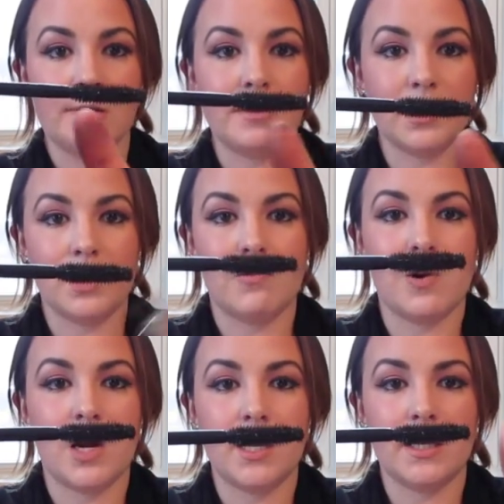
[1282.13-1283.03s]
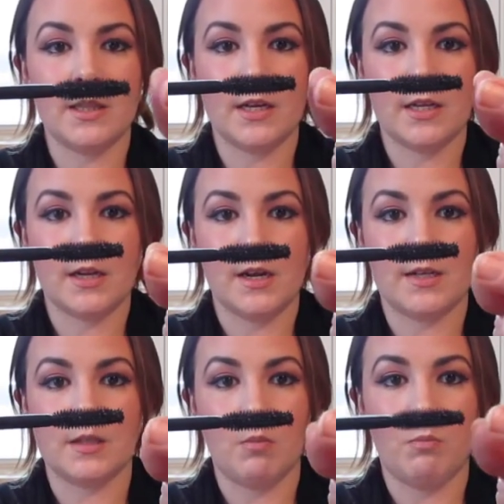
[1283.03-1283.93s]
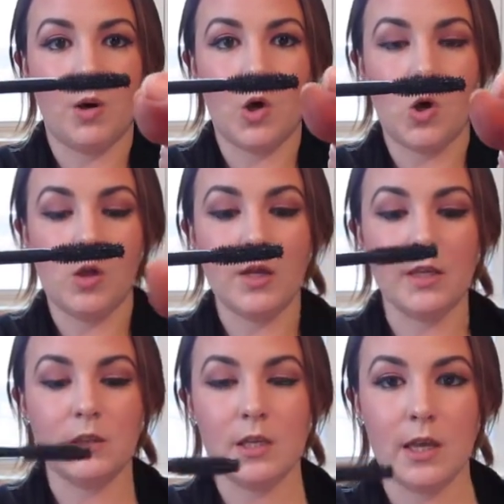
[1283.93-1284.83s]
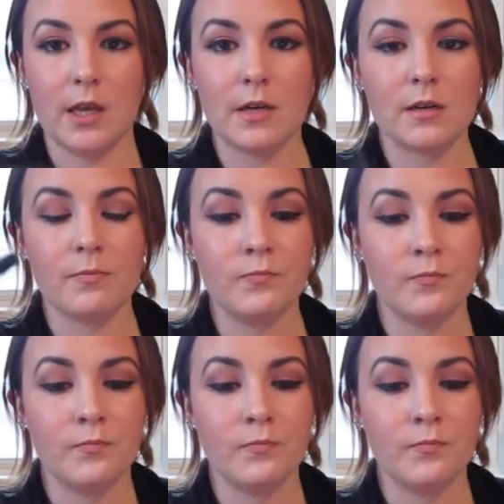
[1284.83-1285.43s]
looking wand, and then it kind of has a ball at the end,